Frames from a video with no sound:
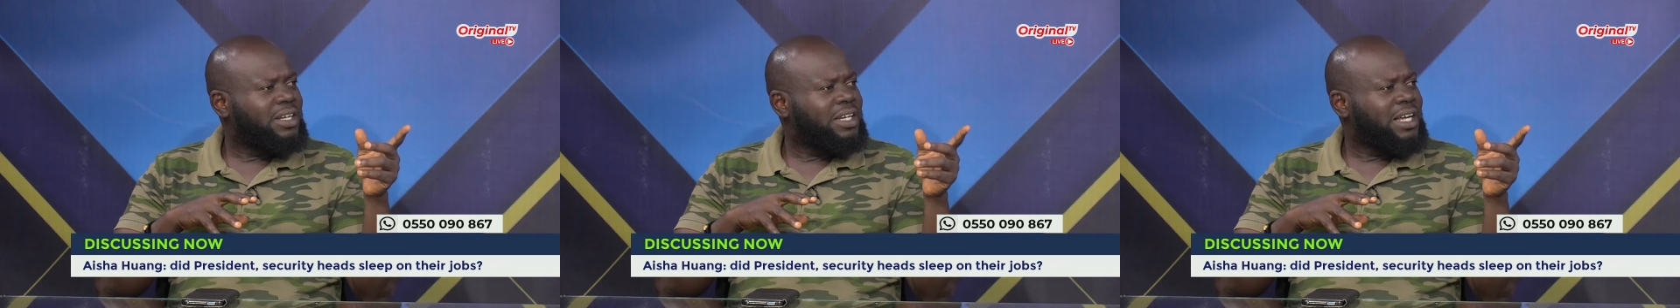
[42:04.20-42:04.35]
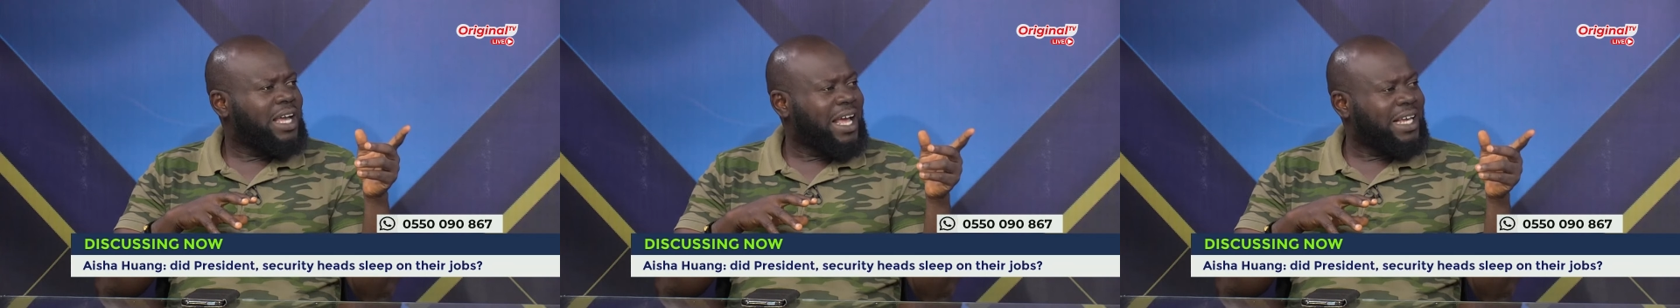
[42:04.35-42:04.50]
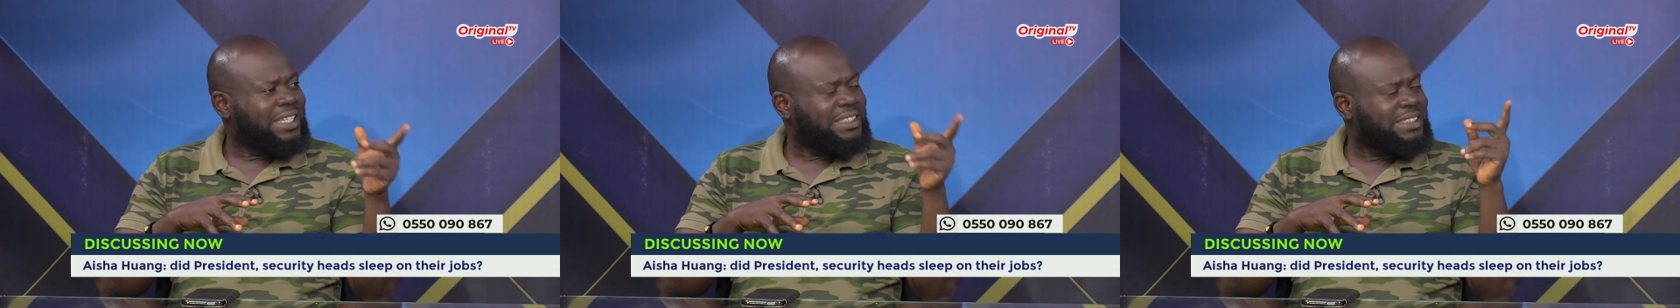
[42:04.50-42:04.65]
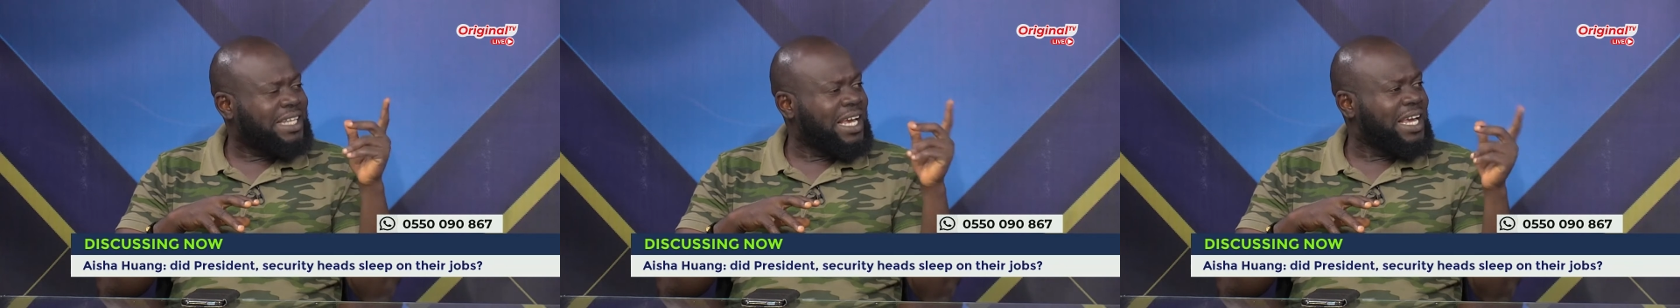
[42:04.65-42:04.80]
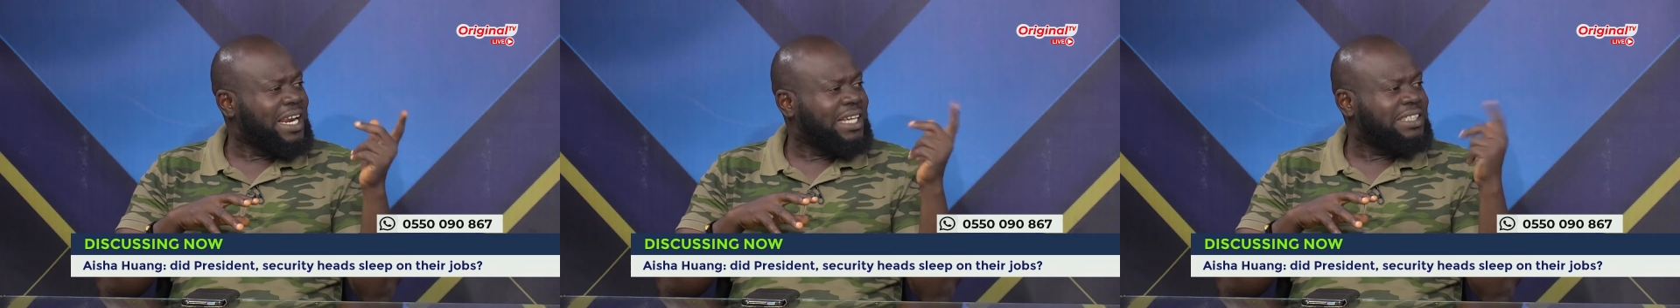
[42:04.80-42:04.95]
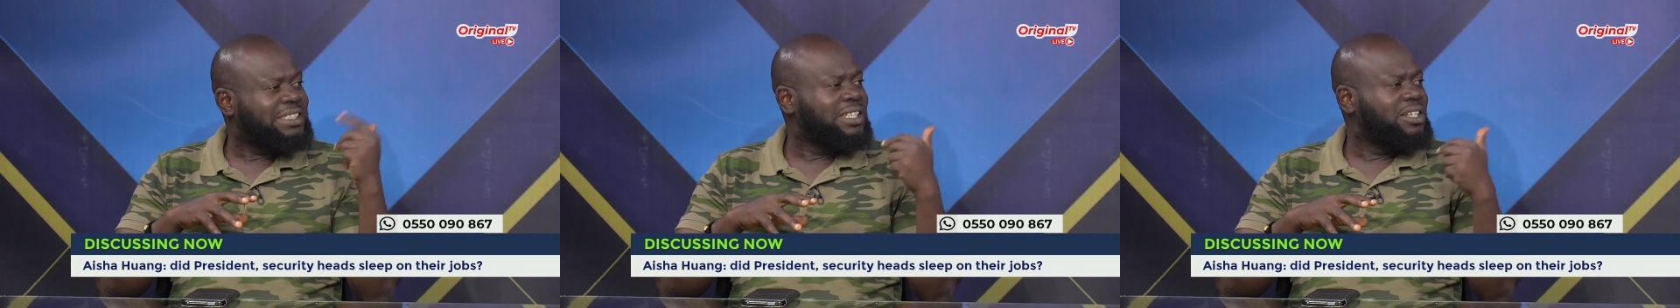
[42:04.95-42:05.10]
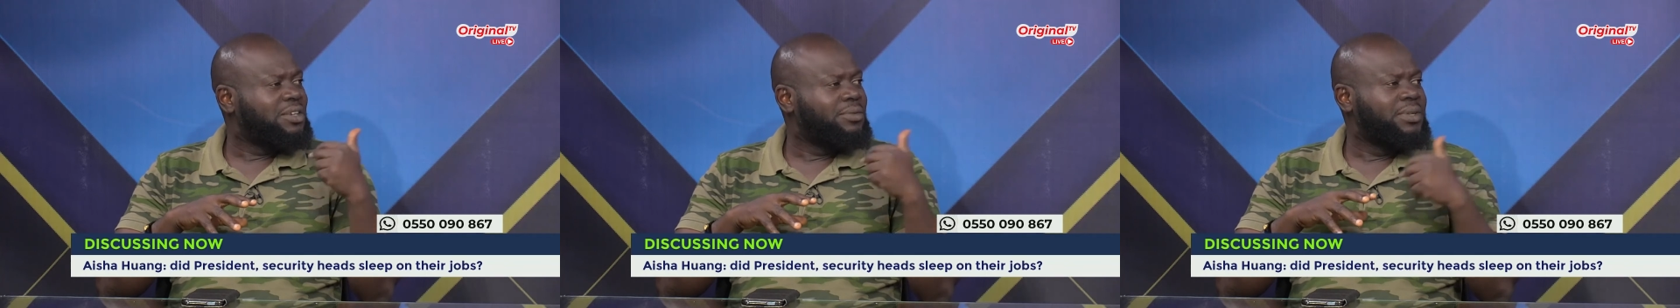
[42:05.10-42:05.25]
External
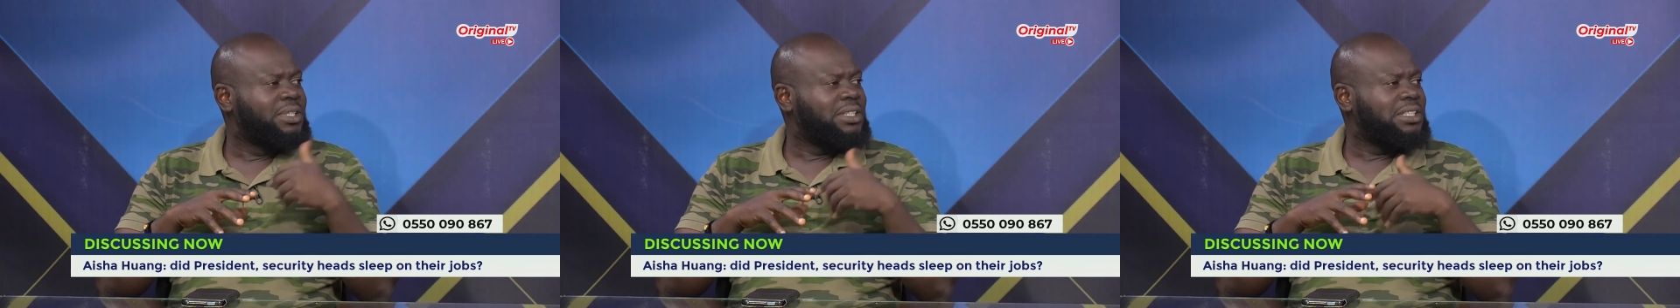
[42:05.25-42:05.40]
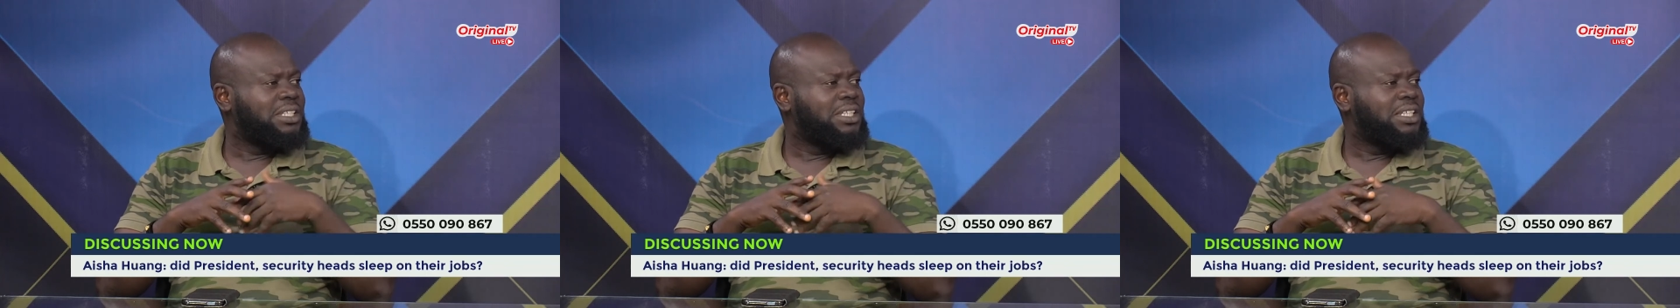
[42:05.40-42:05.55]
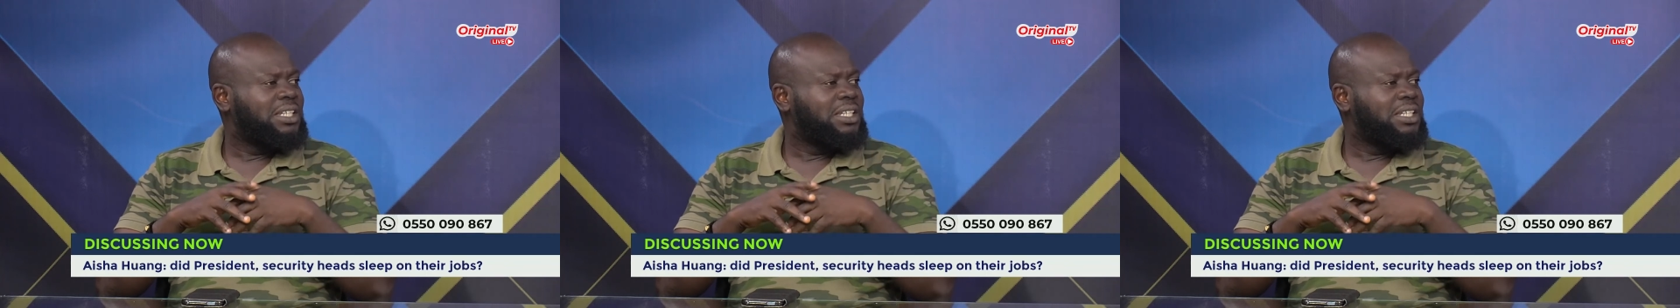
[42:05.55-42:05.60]
Security.